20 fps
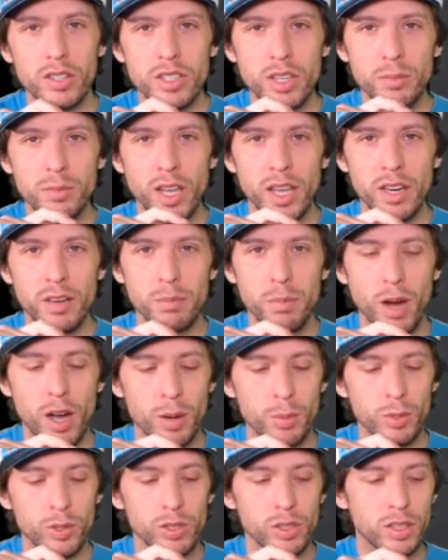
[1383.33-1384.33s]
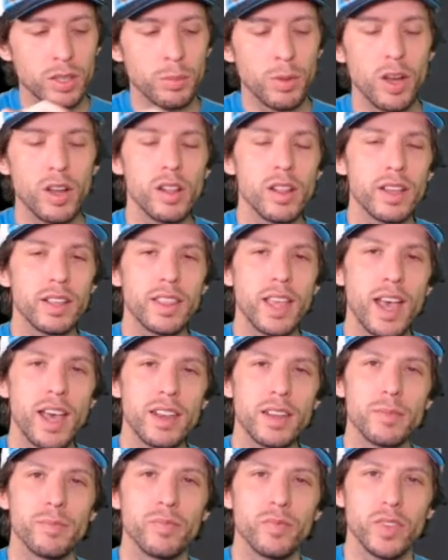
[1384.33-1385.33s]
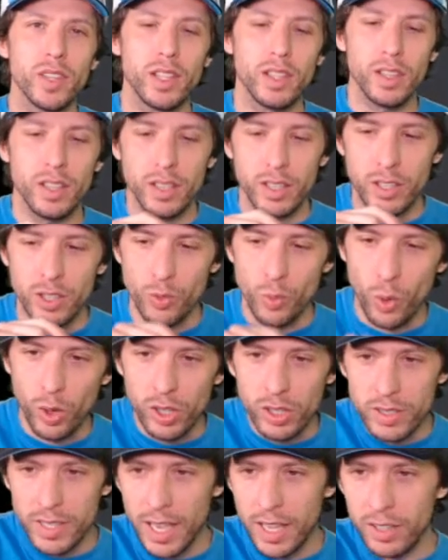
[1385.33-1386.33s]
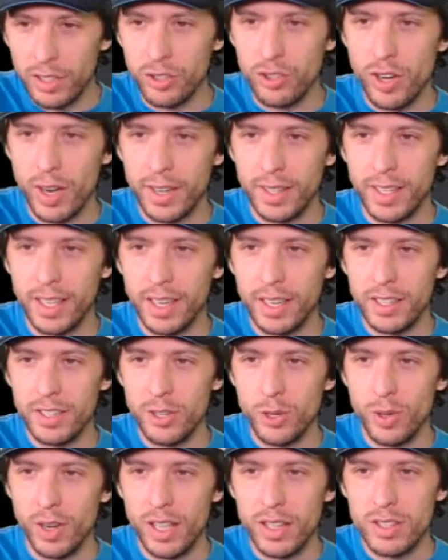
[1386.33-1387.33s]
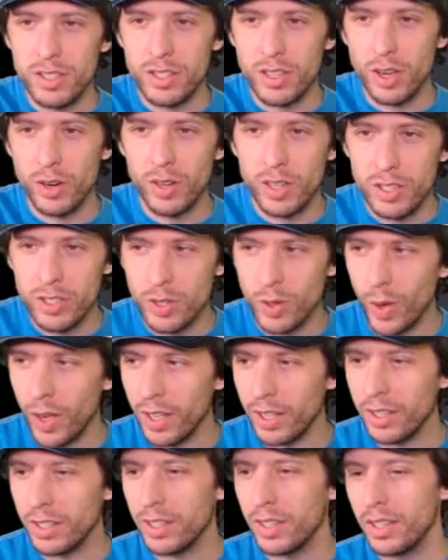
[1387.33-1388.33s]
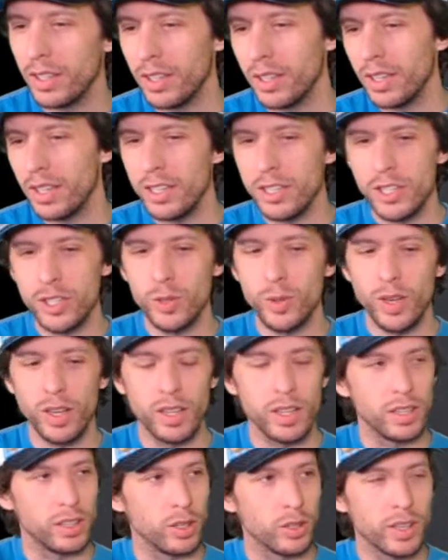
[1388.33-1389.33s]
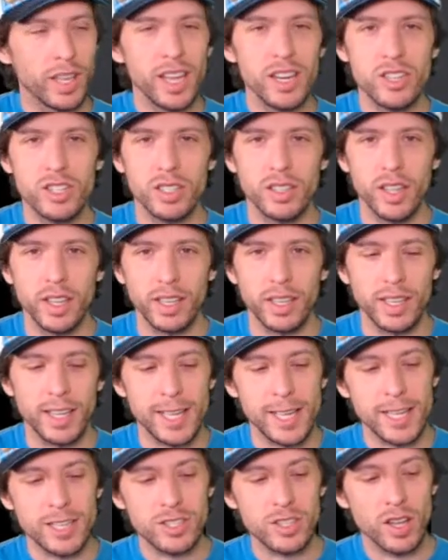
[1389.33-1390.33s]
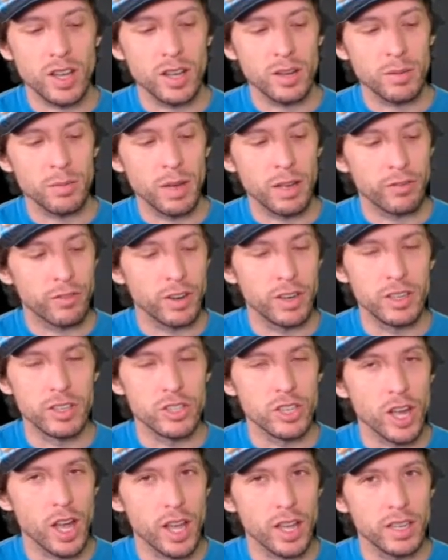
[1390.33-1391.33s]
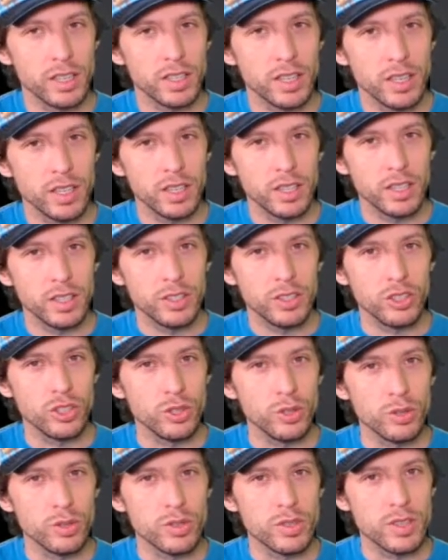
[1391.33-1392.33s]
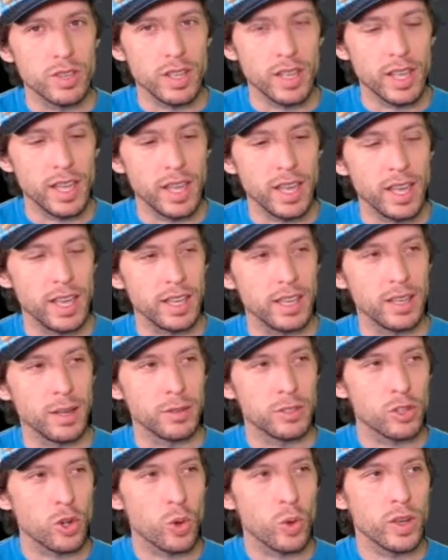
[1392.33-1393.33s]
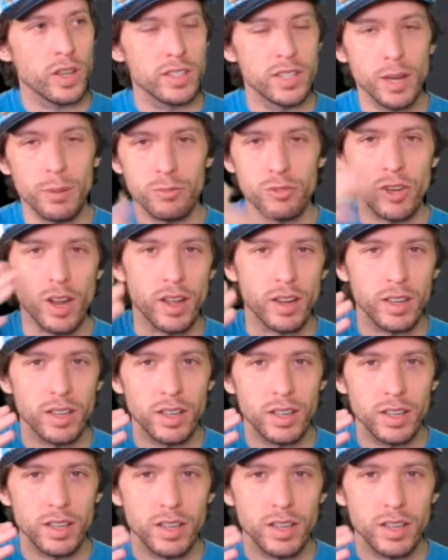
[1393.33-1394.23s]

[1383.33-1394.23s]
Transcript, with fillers: or some kind of barbell or a ball like that, and you roll it down and you try to get it to an end zone into a into a location like uh, I saw my friend John used a toy dump truck